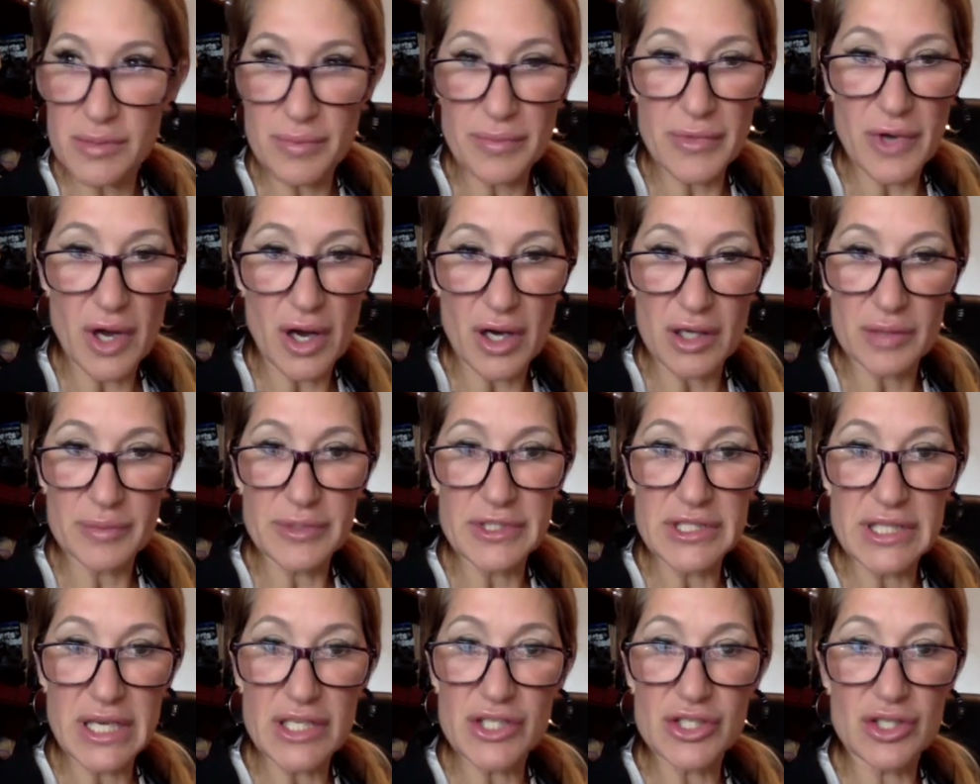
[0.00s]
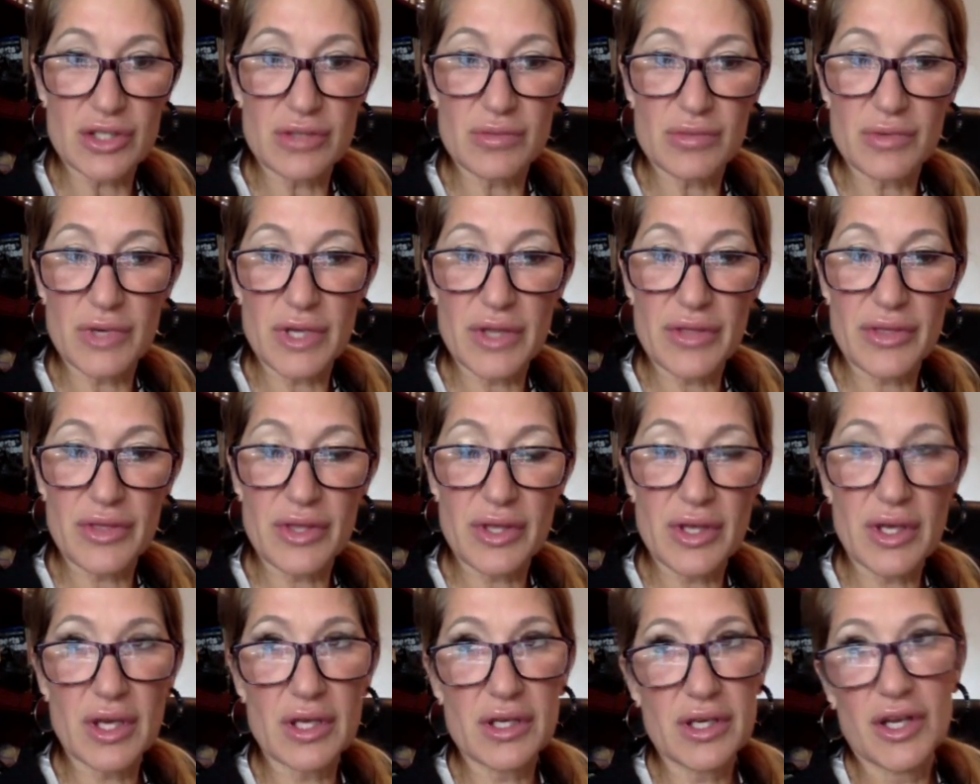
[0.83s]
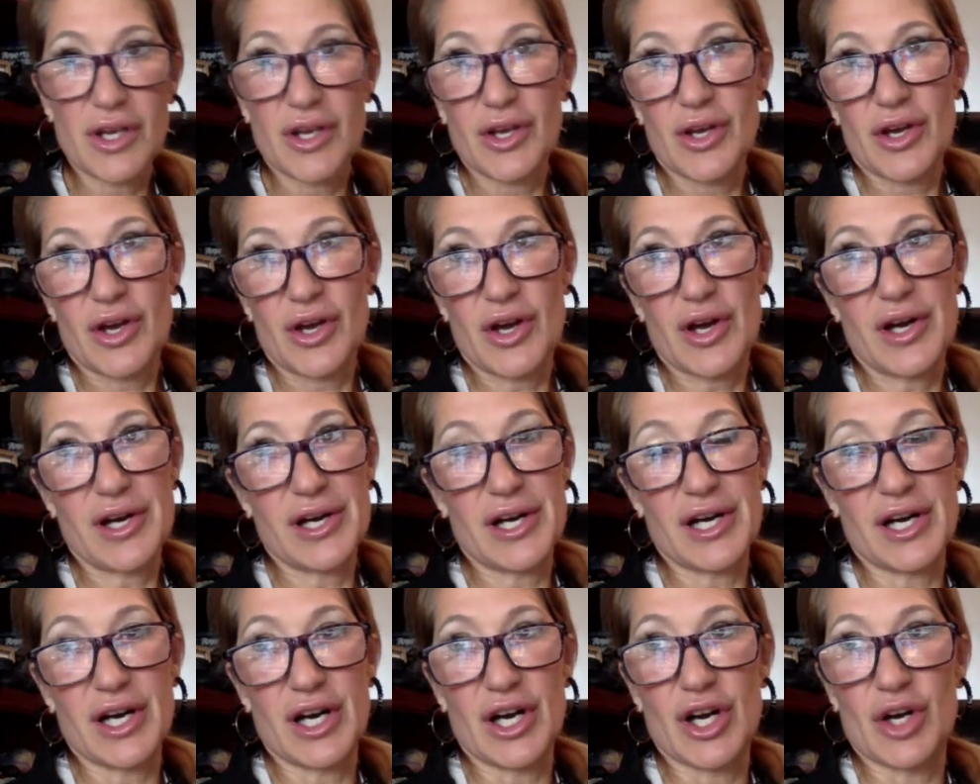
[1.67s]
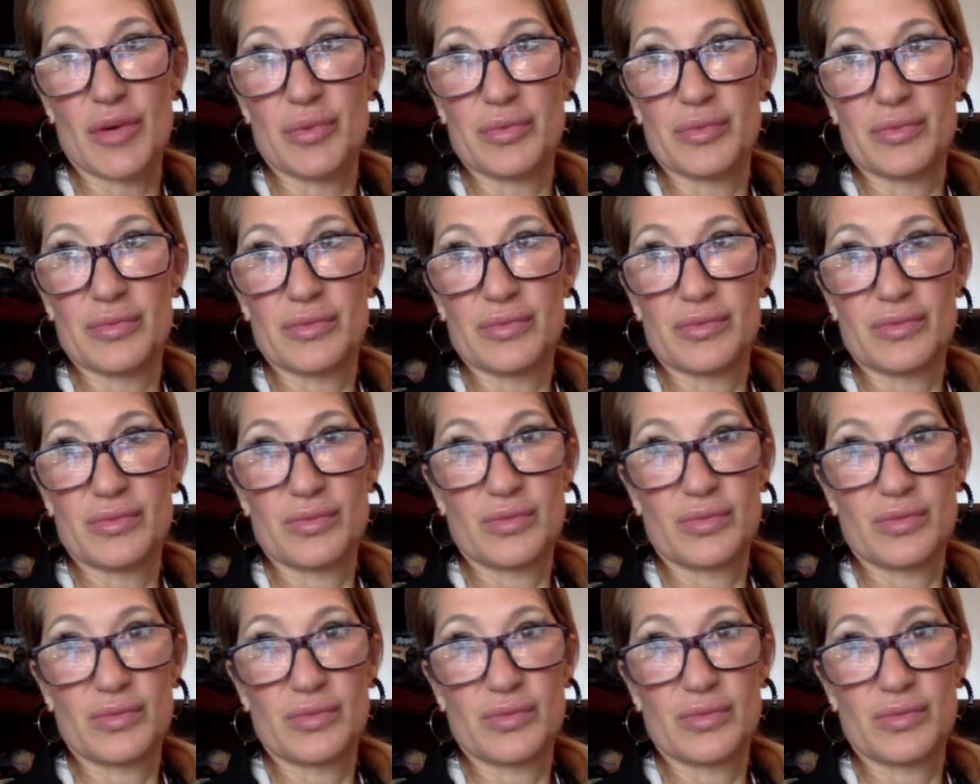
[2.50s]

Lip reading: augmentation with it. um